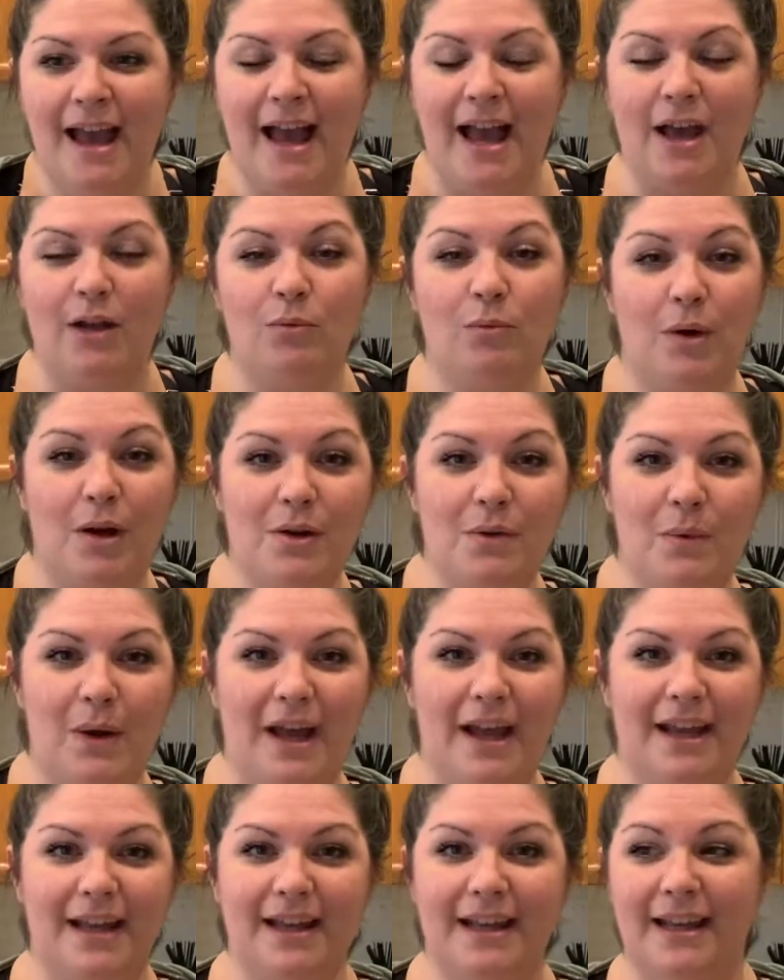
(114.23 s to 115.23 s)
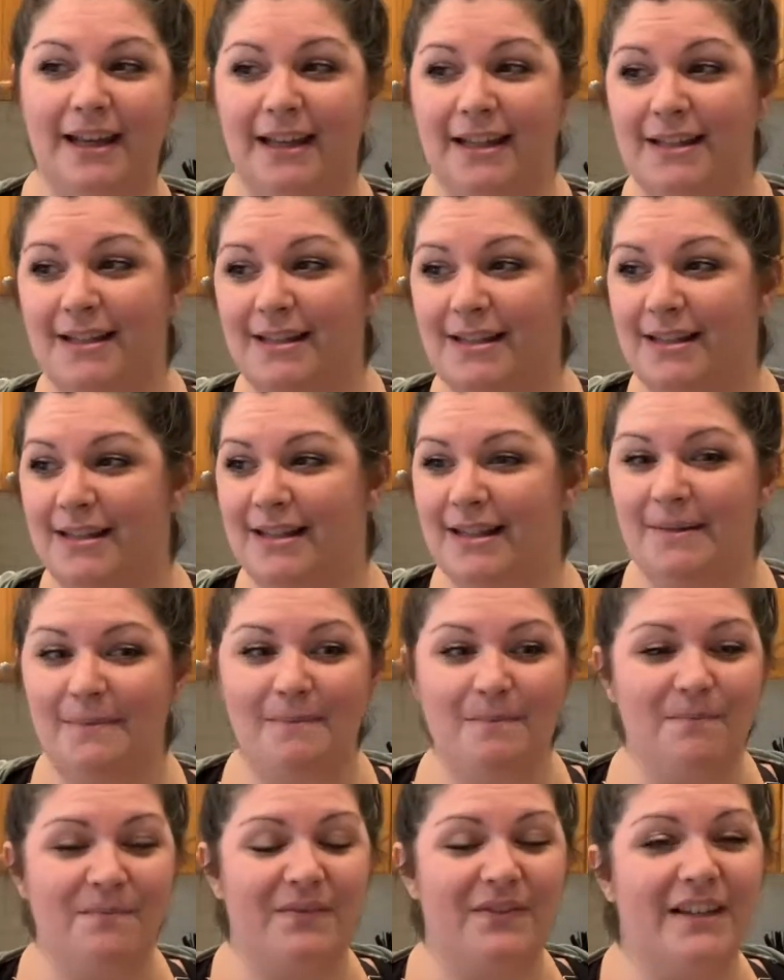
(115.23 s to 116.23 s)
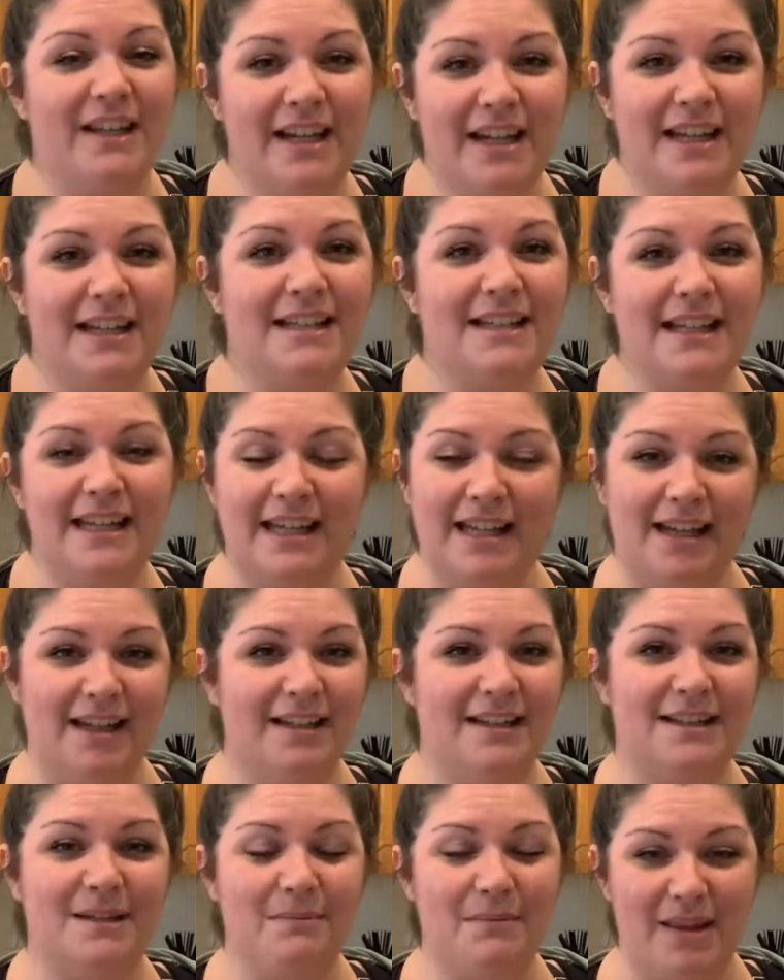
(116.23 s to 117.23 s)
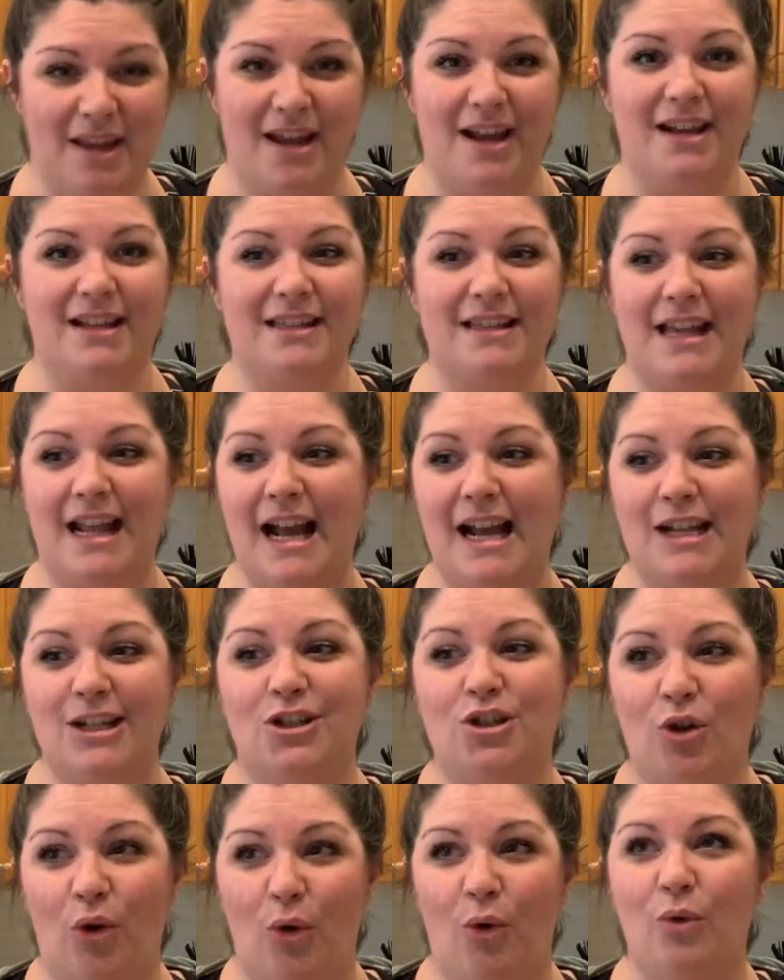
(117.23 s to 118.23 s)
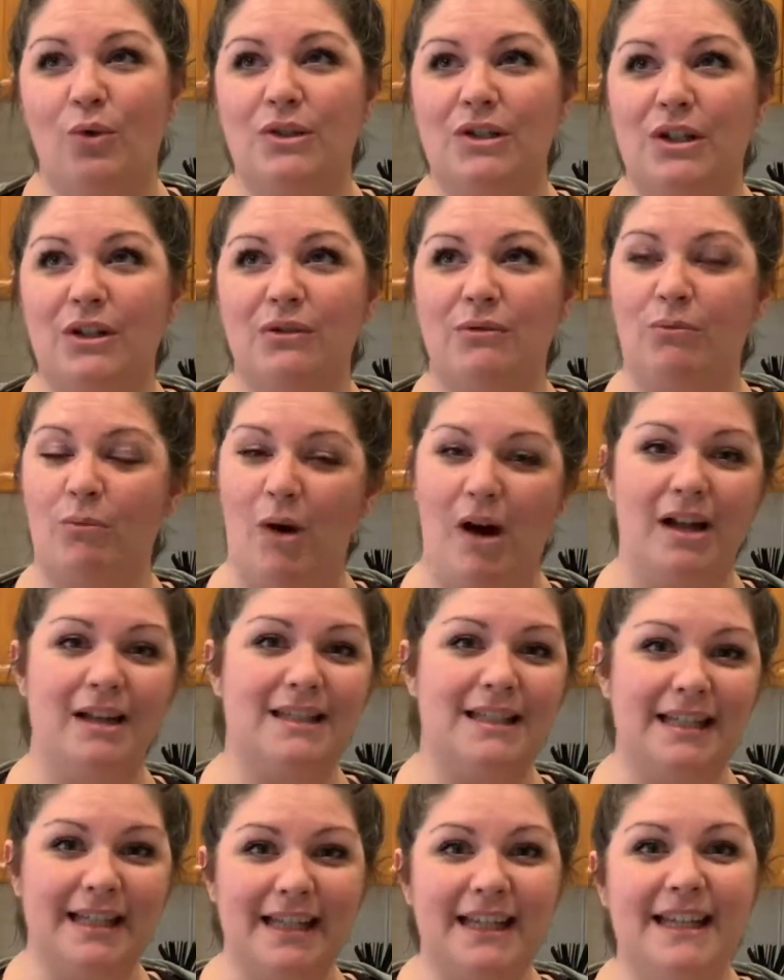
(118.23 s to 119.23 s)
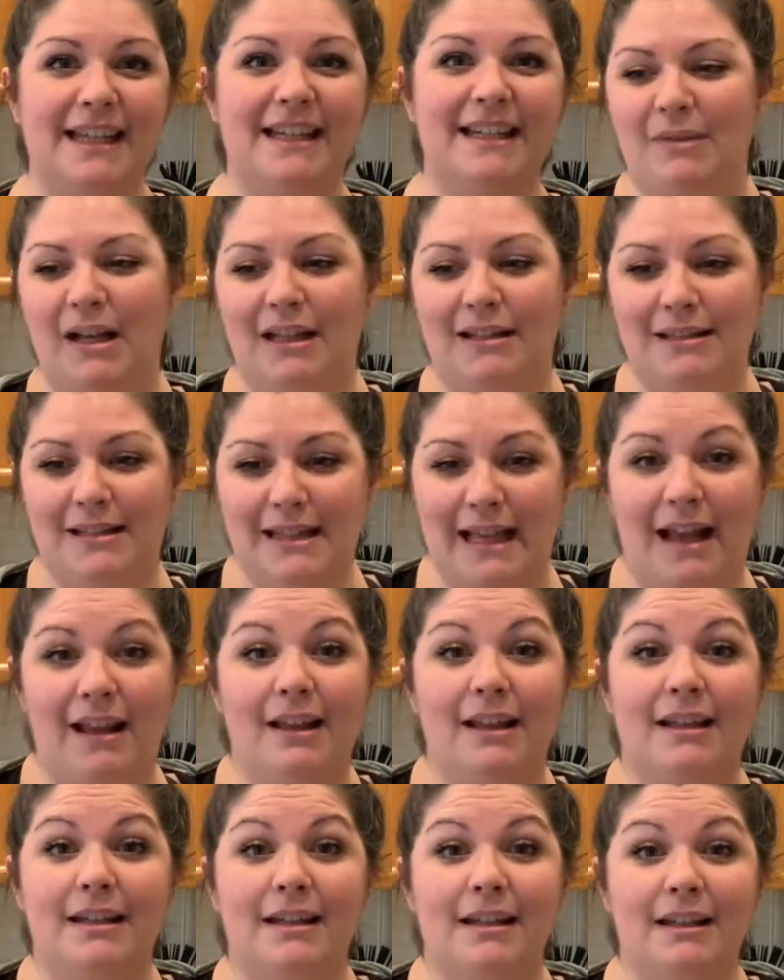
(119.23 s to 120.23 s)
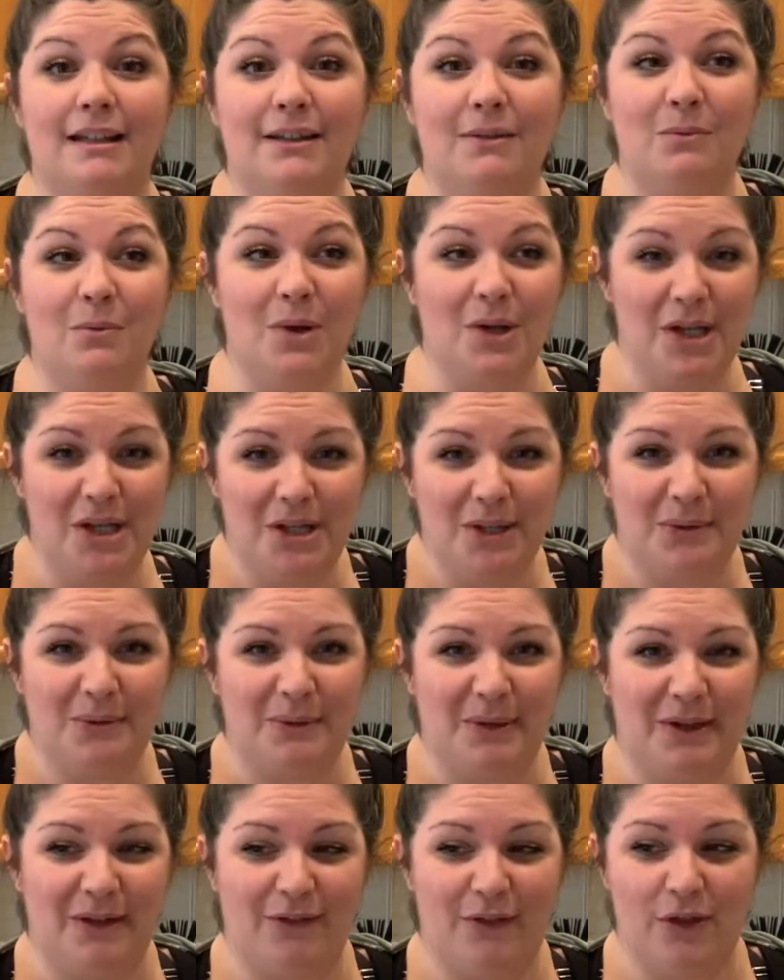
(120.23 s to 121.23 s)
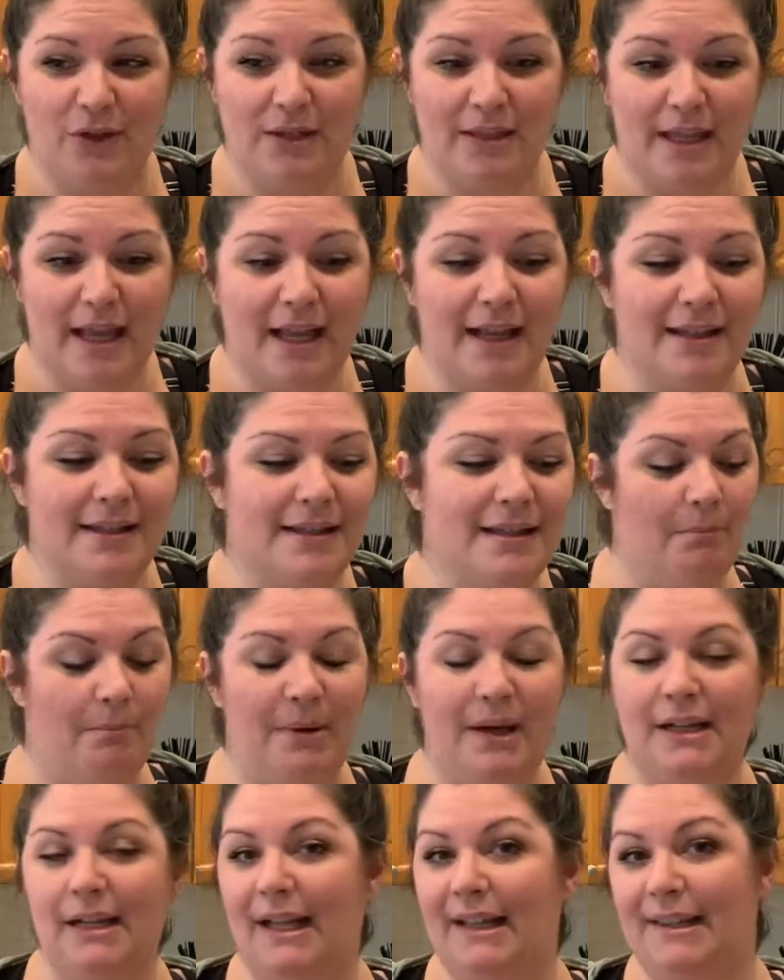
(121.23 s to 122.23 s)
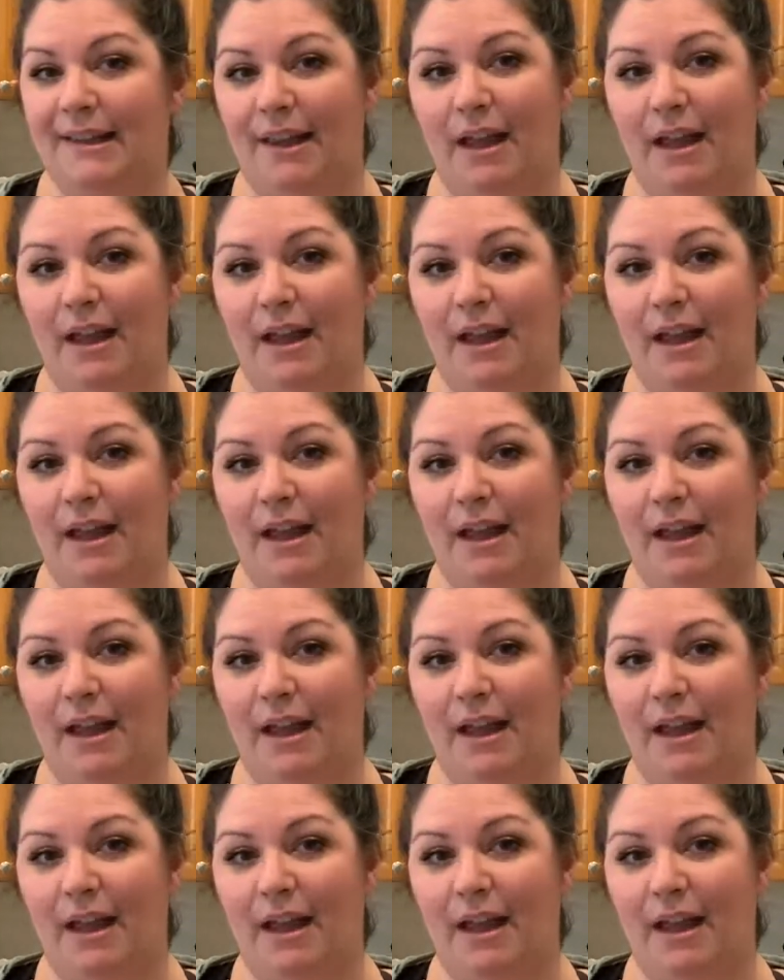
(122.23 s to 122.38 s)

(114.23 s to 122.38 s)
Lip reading: And one way is needing to eat some things that I don't want to eat. And salad was one of those things. But I